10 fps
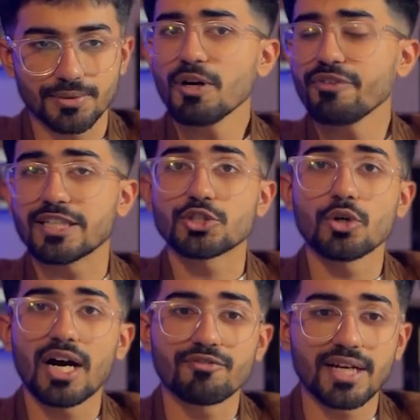Perfect. So
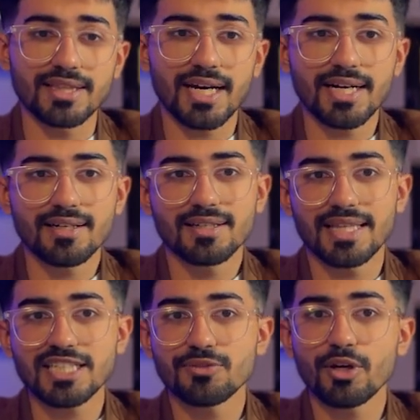I've done that.
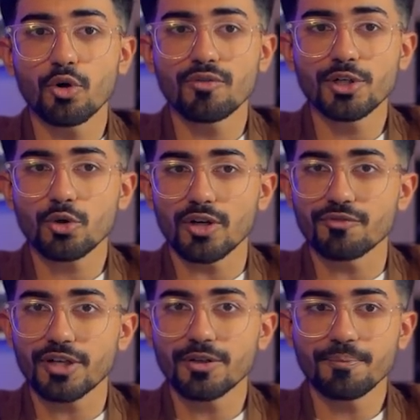Next, we go over to
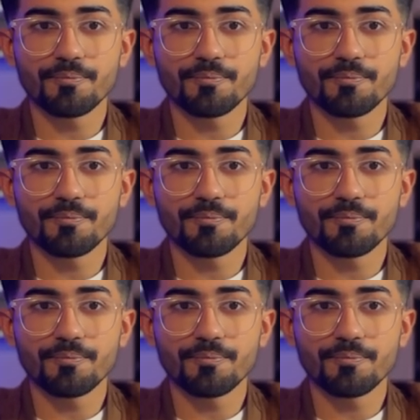configure.